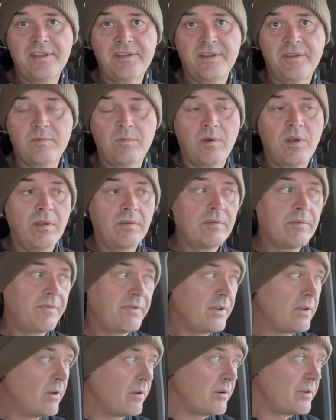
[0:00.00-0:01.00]
I says, well,
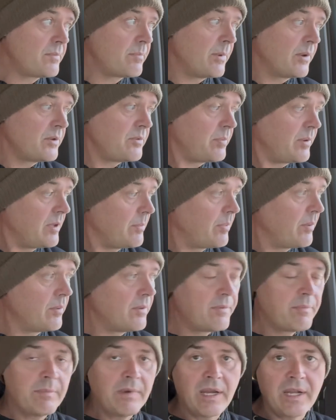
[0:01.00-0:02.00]
if you notice, most people
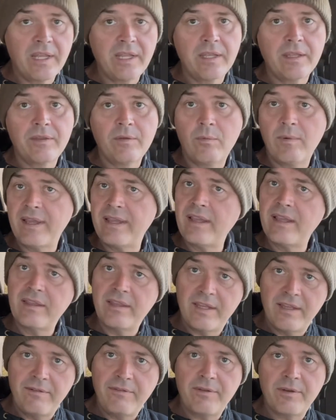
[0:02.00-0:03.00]
with money and the way they
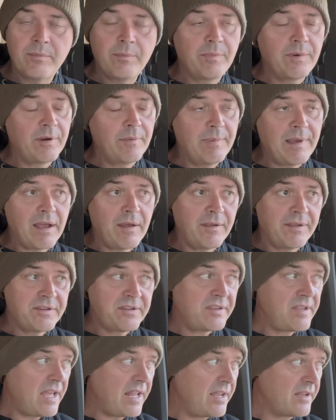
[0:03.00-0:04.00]
live, they're about
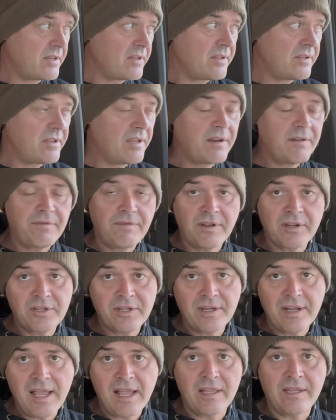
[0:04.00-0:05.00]
aesthetics instead of
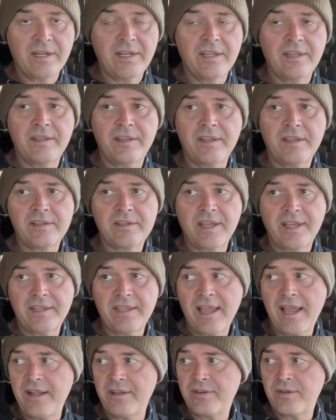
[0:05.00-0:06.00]
functionality and things like
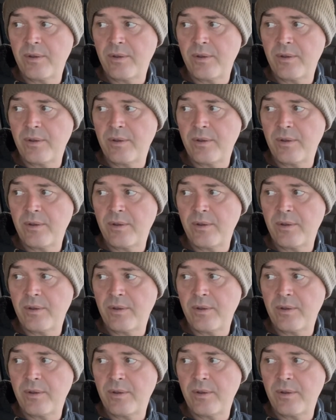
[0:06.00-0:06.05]
that.